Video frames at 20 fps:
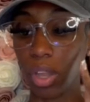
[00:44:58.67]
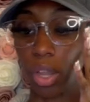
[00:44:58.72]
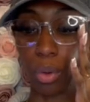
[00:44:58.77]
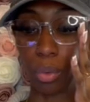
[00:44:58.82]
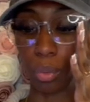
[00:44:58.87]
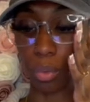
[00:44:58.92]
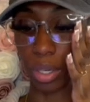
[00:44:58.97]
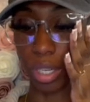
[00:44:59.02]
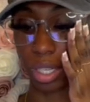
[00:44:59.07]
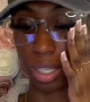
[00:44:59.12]

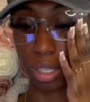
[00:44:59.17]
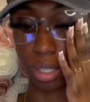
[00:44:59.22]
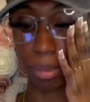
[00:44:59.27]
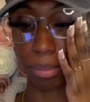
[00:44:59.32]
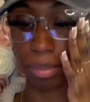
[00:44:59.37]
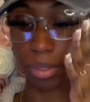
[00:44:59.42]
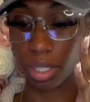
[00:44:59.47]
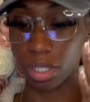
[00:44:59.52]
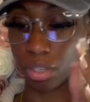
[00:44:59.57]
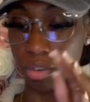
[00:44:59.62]
rib
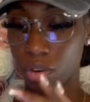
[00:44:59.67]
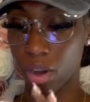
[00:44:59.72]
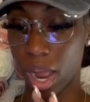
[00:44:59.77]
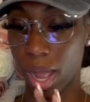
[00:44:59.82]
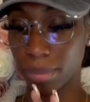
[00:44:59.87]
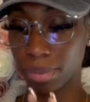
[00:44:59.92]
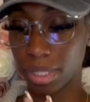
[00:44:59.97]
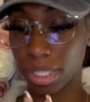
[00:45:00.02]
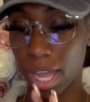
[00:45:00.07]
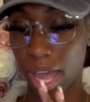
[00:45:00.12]

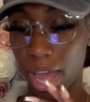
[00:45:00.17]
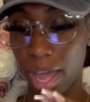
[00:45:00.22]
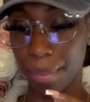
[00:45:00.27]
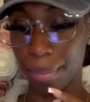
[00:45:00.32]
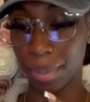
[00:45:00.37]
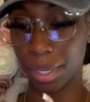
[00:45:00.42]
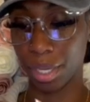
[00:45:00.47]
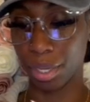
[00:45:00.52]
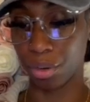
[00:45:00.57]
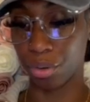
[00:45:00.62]
crop top
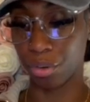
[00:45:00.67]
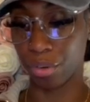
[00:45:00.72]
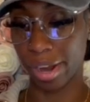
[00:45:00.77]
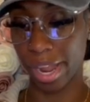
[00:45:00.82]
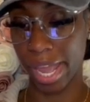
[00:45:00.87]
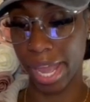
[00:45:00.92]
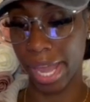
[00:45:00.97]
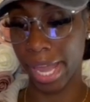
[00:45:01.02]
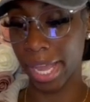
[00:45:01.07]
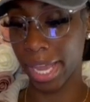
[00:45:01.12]
in
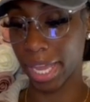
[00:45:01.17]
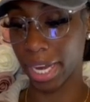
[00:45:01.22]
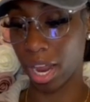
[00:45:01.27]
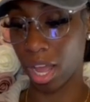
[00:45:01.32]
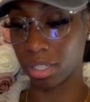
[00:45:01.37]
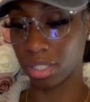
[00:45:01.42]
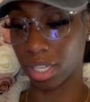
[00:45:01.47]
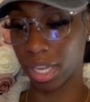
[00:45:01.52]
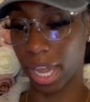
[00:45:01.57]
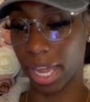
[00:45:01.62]
gray and I
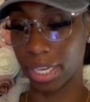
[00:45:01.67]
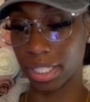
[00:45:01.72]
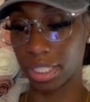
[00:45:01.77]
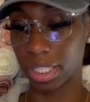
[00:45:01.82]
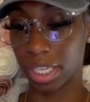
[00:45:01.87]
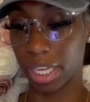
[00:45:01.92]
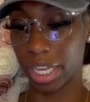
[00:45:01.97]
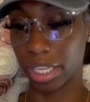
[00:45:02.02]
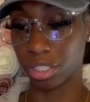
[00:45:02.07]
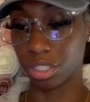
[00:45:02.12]
also got this in
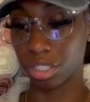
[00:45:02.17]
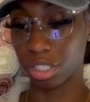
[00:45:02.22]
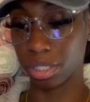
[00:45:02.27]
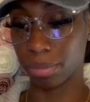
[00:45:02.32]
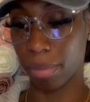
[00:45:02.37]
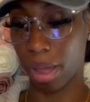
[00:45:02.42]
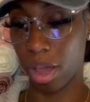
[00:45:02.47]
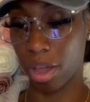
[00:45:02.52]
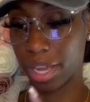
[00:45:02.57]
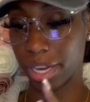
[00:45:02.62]
an extra
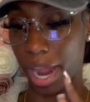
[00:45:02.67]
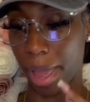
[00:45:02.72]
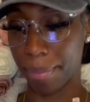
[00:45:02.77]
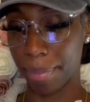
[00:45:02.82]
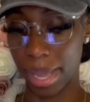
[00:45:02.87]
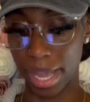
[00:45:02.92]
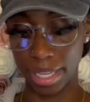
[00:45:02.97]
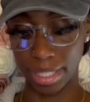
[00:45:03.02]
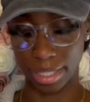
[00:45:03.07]
small and I paid